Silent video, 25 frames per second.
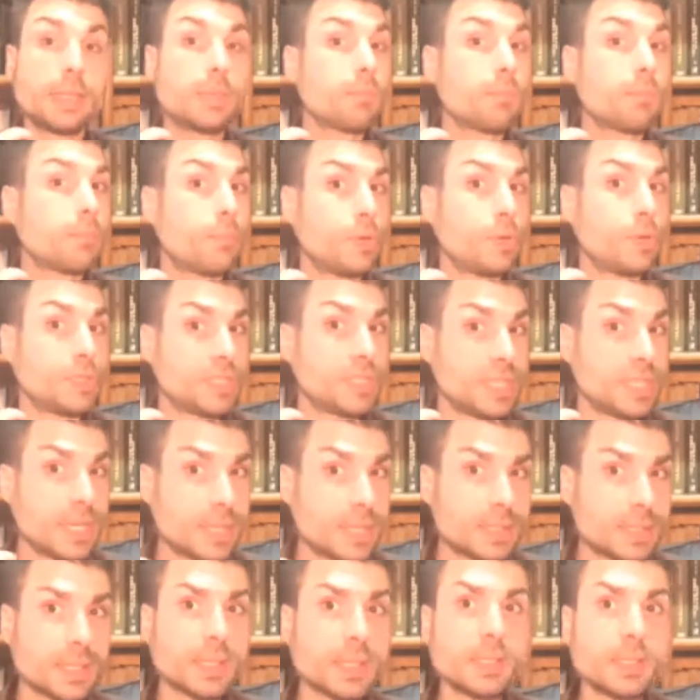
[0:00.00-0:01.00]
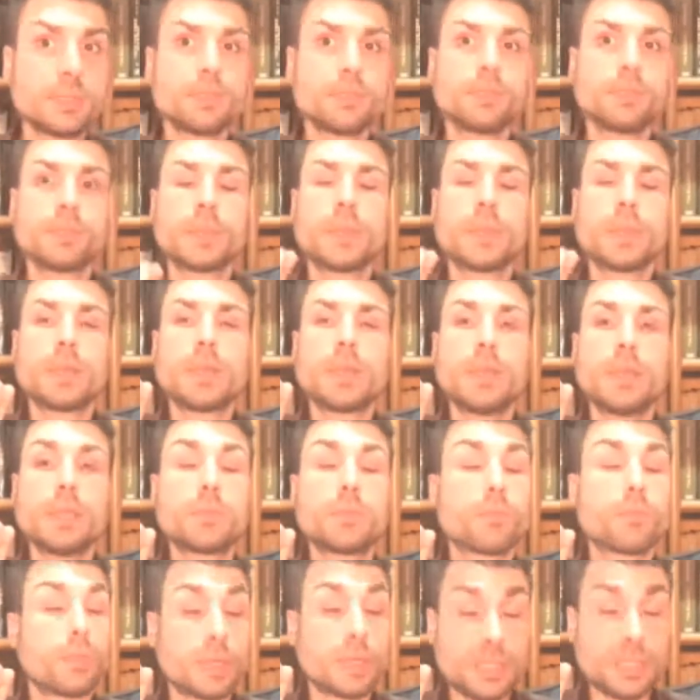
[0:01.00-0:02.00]

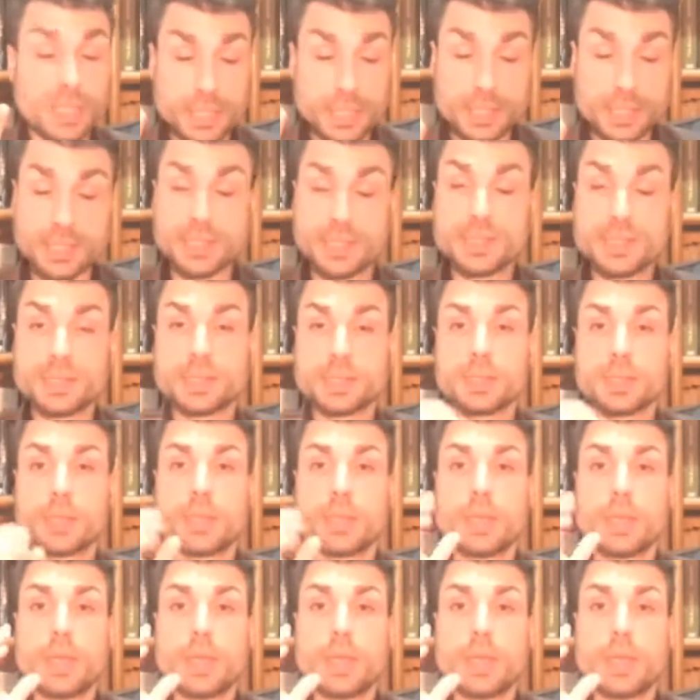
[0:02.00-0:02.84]
predicts